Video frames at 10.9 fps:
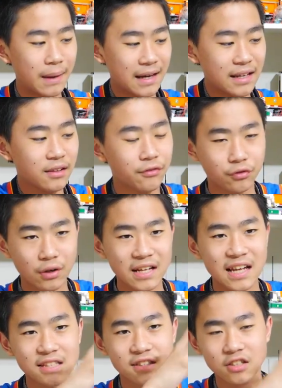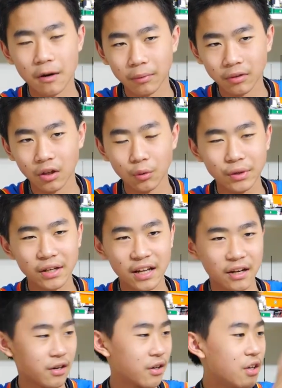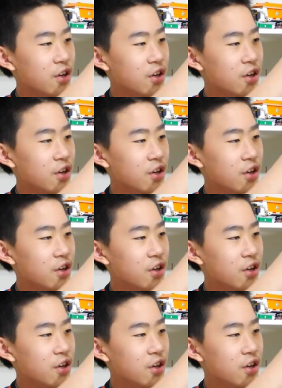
and in the front it has double loaded air.